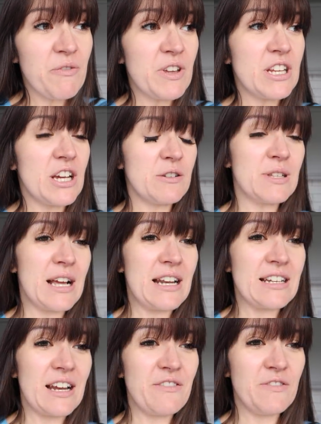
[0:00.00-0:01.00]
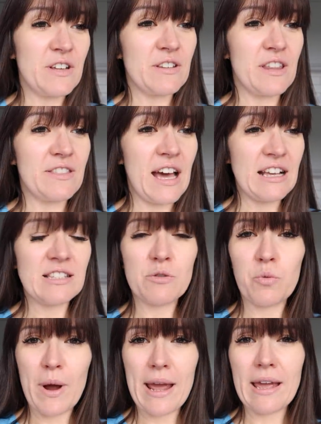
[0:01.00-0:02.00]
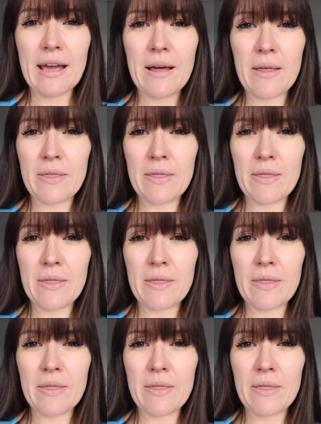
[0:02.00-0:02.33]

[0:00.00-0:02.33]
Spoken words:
videos, and I feel that that's the way